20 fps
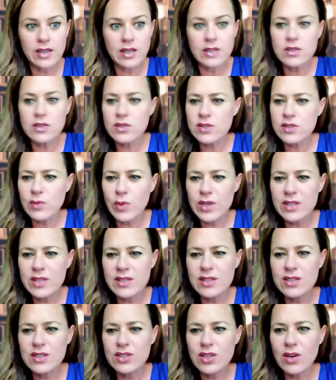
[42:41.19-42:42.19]
And what is
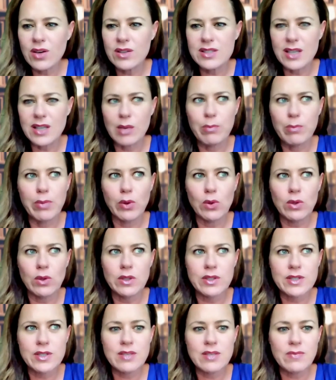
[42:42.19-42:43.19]
this show? It's like Bull
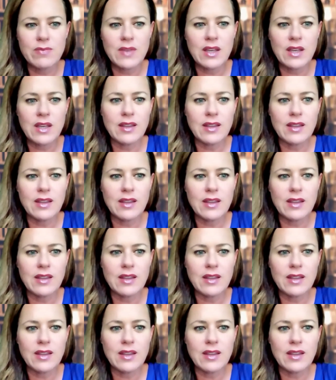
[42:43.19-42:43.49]
or something.